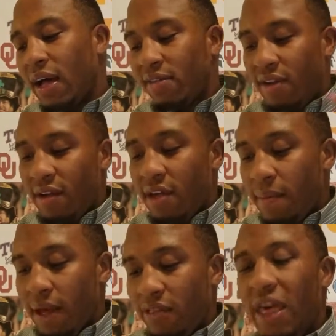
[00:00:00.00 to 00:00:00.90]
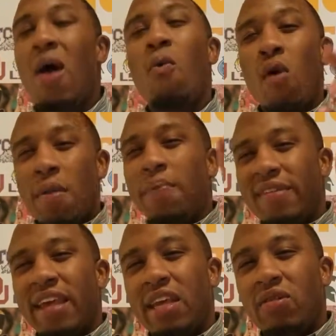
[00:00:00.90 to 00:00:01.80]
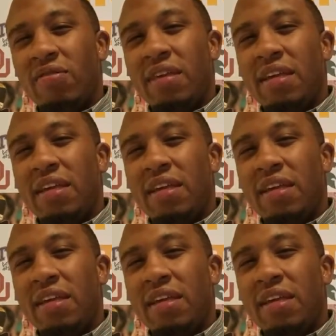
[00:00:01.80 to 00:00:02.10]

I'll tell you about that one particular